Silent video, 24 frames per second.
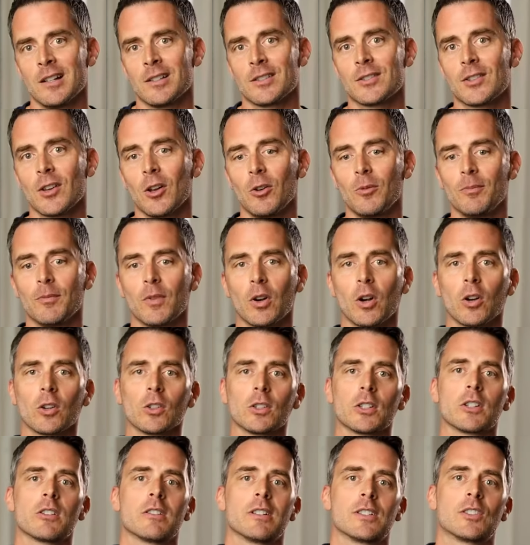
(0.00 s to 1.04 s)
So,
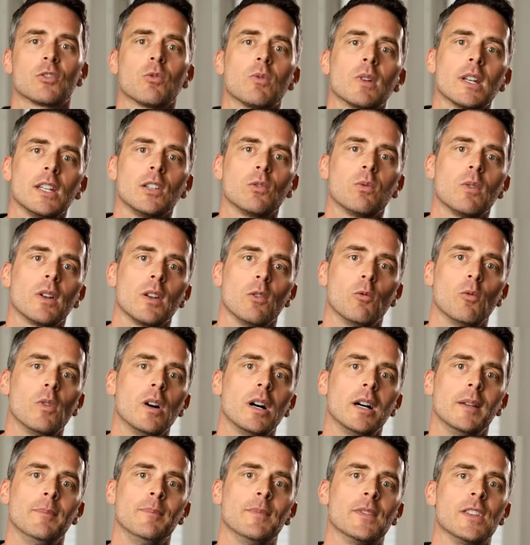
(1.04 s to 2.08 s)
earlier in
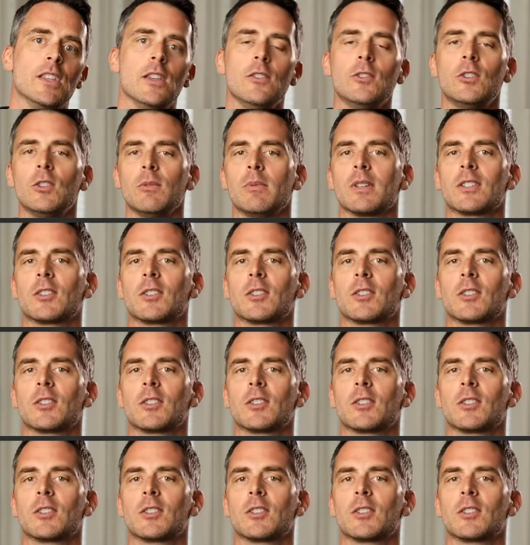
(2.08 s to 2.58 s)
2021, YouTube